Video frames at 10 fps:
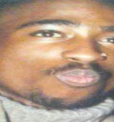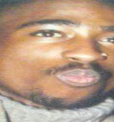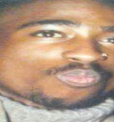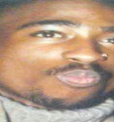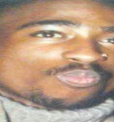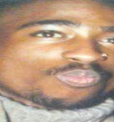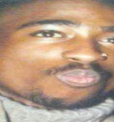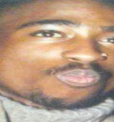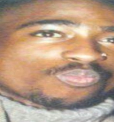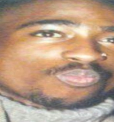
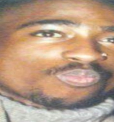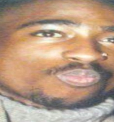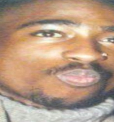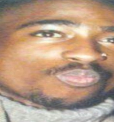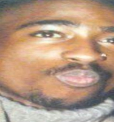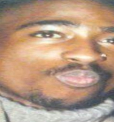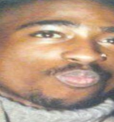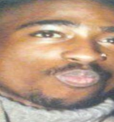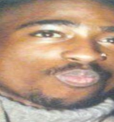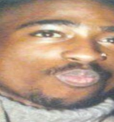
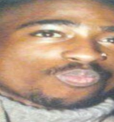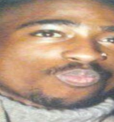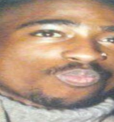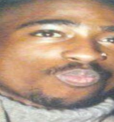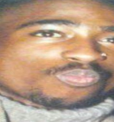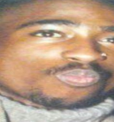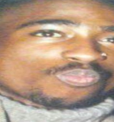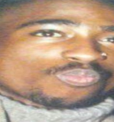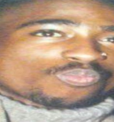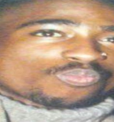
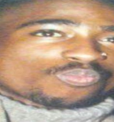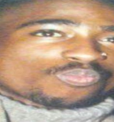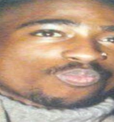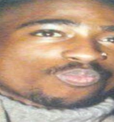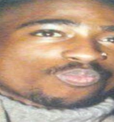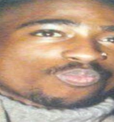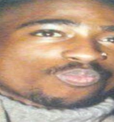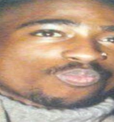No one is speaking in this clip.